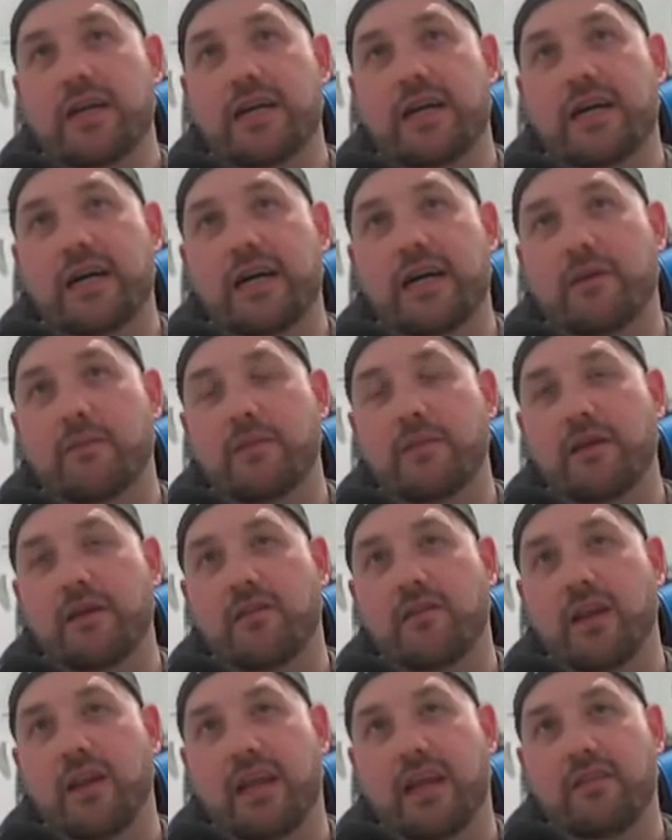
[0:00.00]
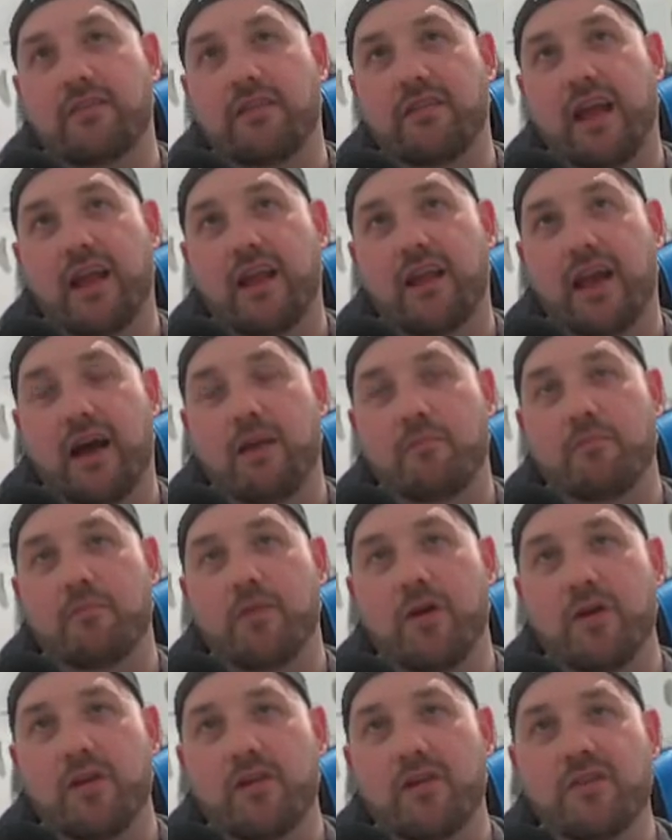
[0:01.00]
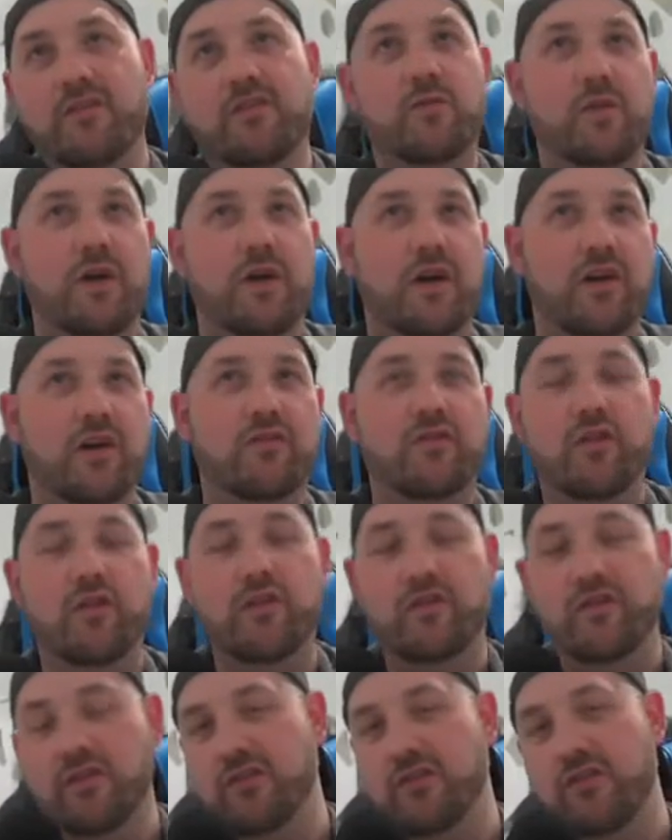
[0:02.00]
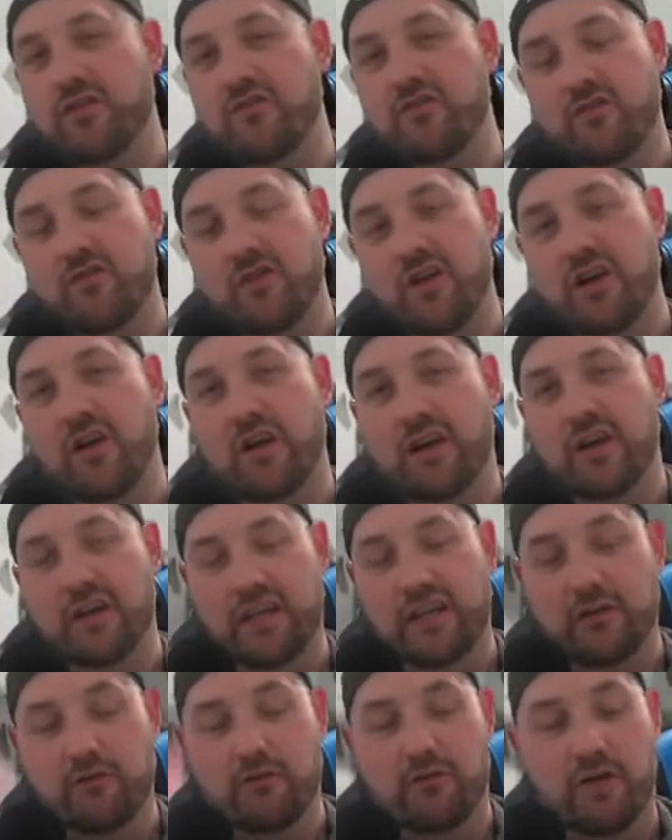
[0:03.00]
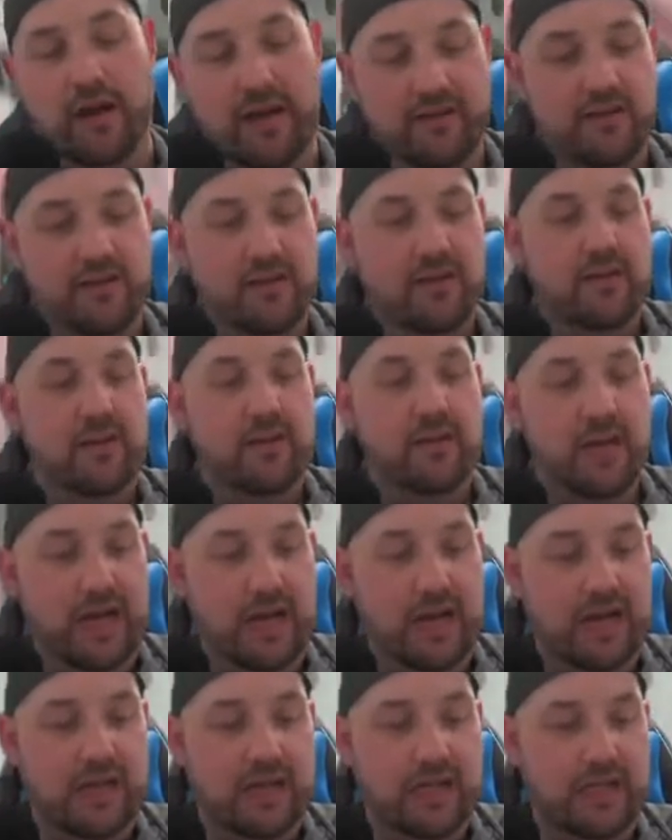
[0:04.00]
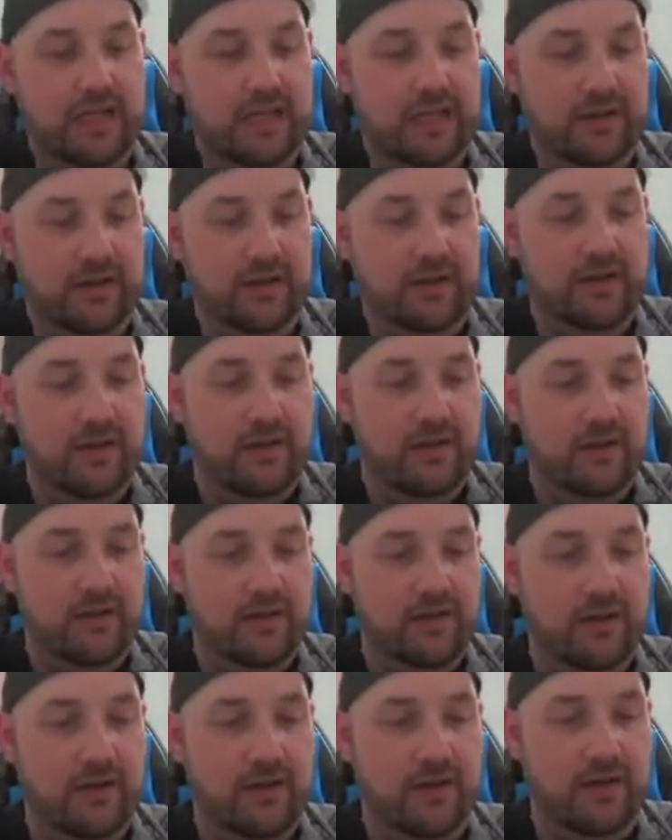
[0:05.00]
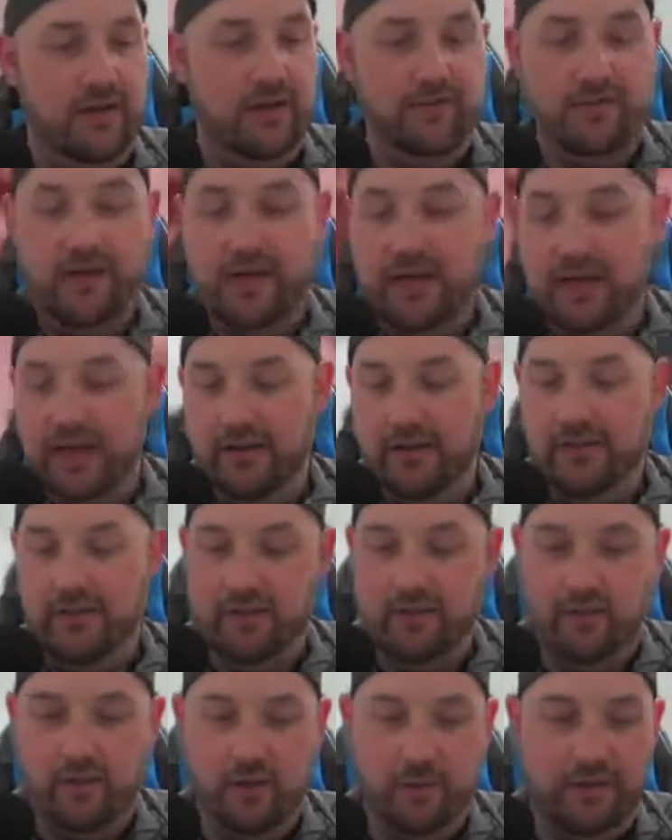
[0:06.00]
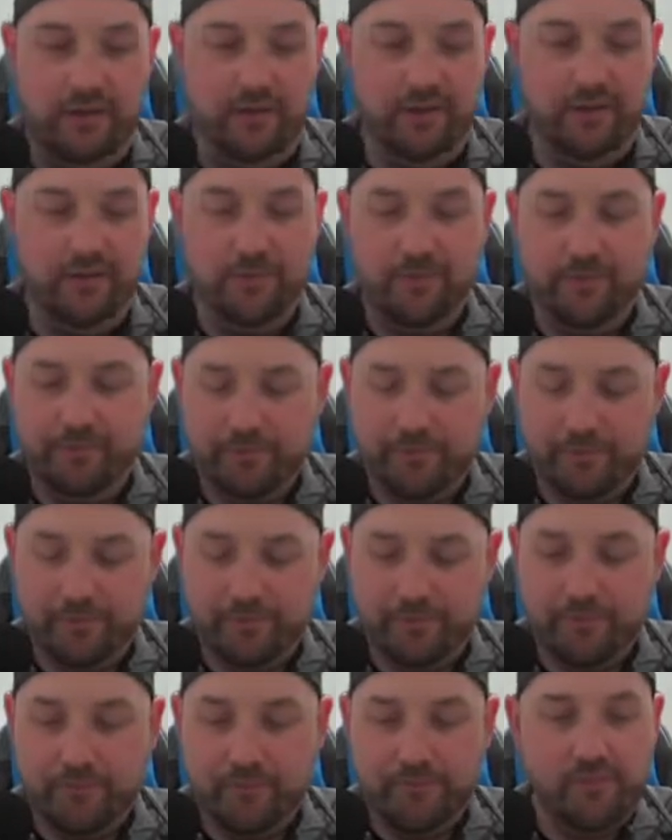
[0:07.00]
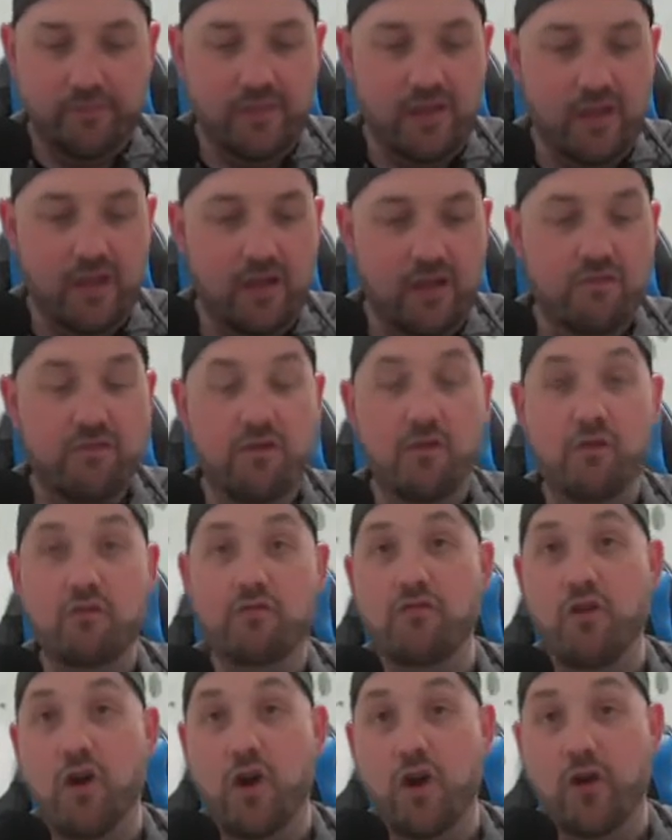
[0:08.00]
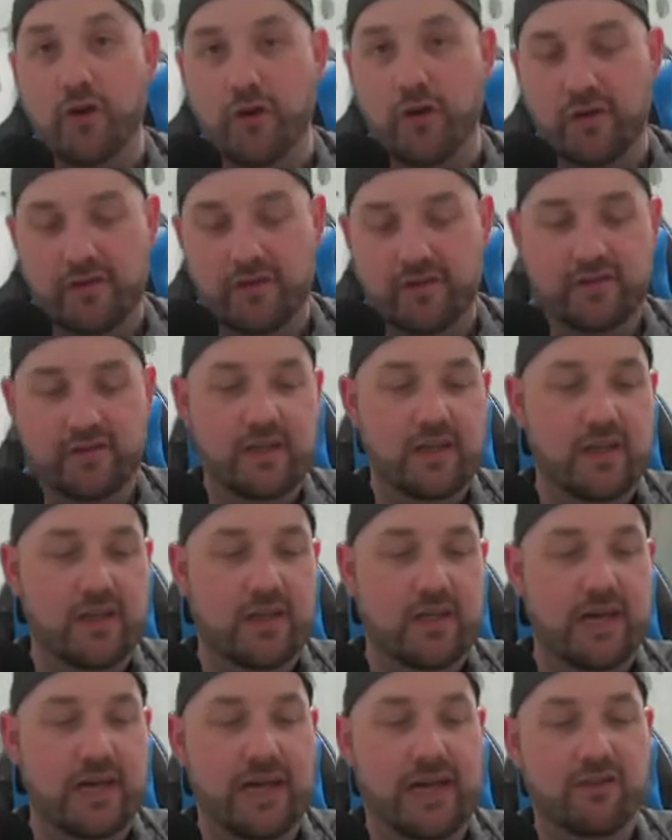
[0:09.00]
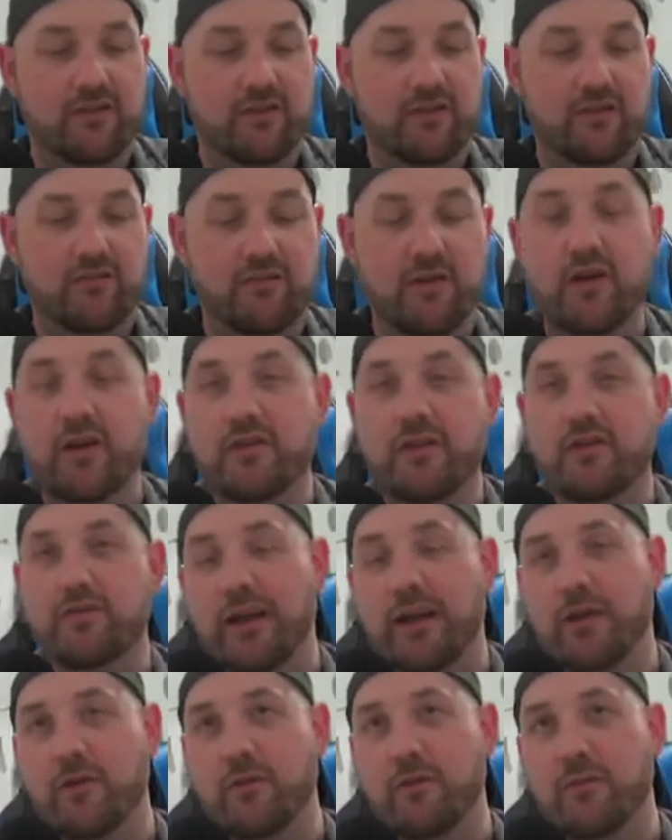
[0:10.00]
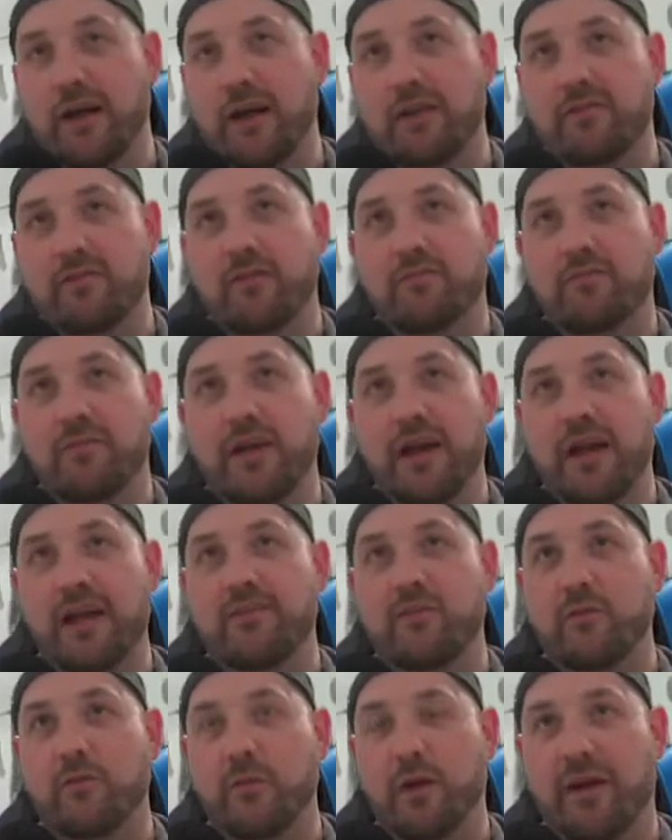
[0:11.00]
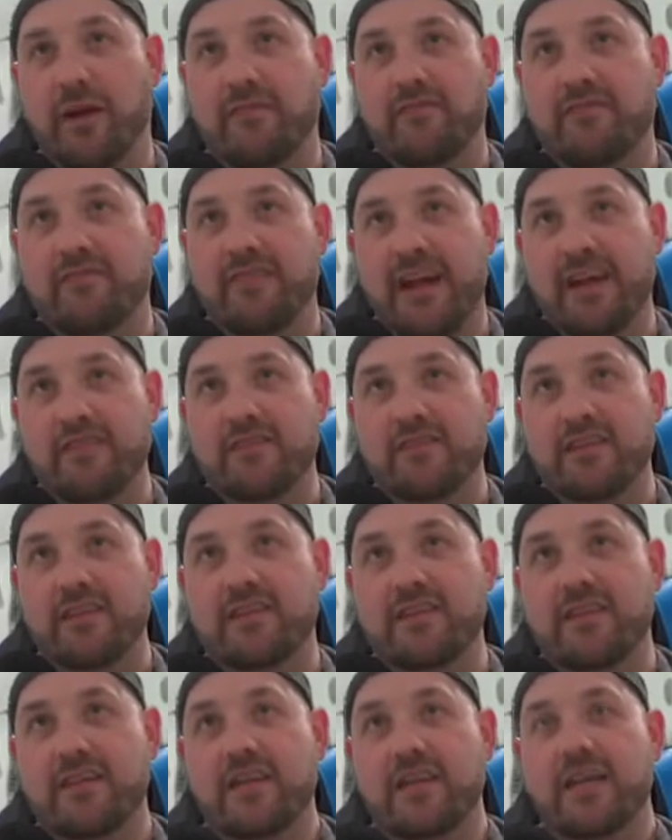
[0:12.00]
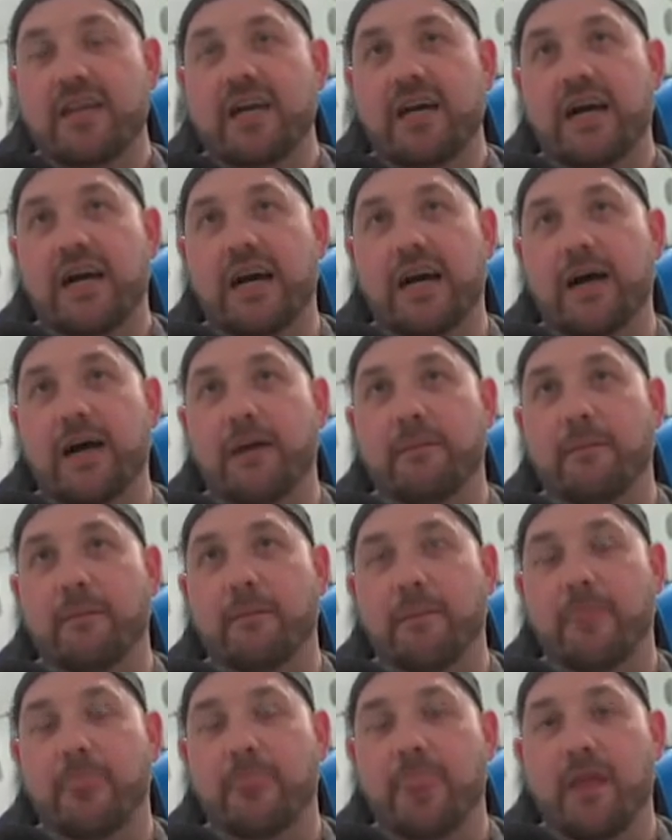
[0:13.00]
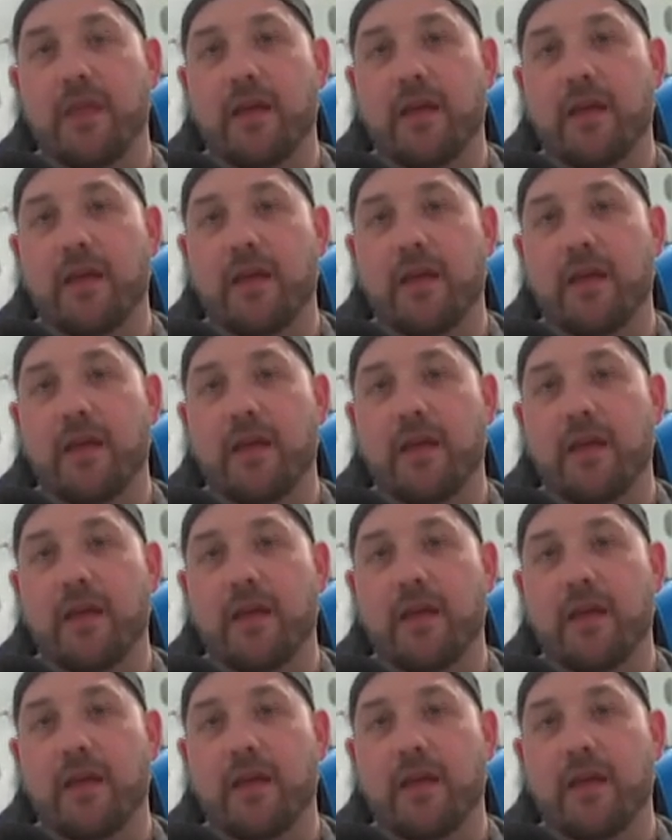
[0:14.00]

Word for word: um, it's going to give that uh, bonus as well. So just a generically great uh, cleric. So that kind of hits the top end. For rogues, uh, so rogues, Rankle Master of Pranks, one of my favorites. Um,